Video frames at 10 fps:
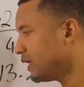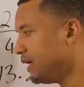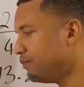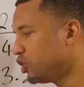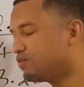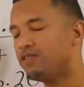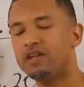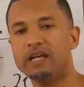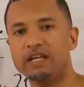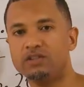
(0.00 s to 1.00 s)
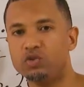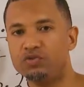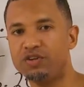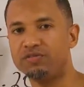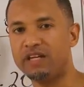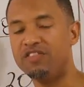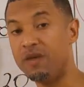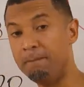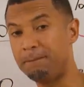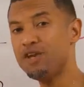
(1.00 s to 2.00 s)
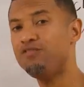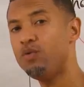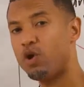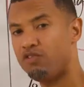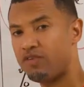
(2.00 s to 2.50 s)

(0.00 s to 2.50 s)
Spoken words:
It must be the $82.50, the before